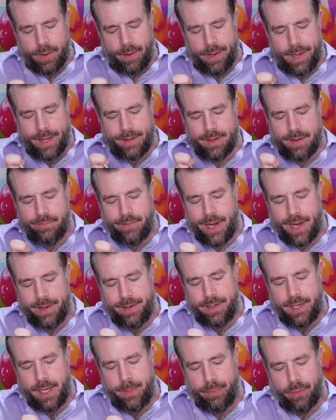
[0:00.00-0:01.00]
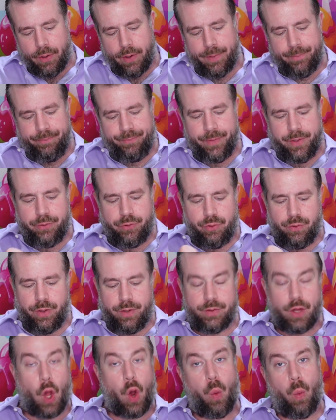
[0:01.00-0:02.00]
As I've gotten deeper into
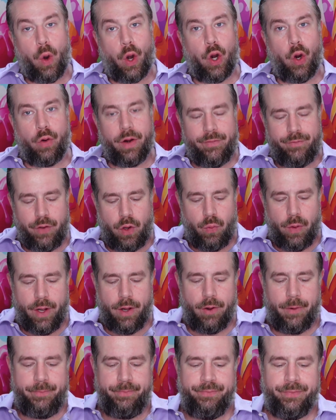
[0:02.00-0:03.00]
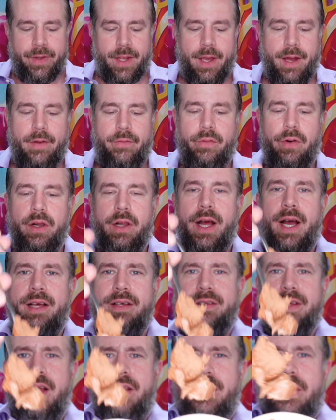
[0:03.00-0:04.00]
this world, if you will, I've
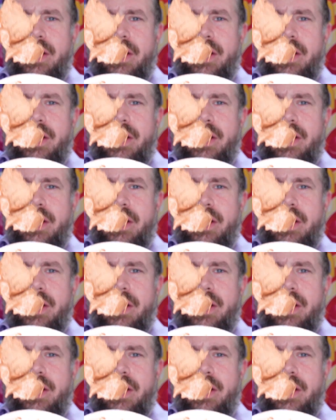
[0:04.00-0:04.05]
realized that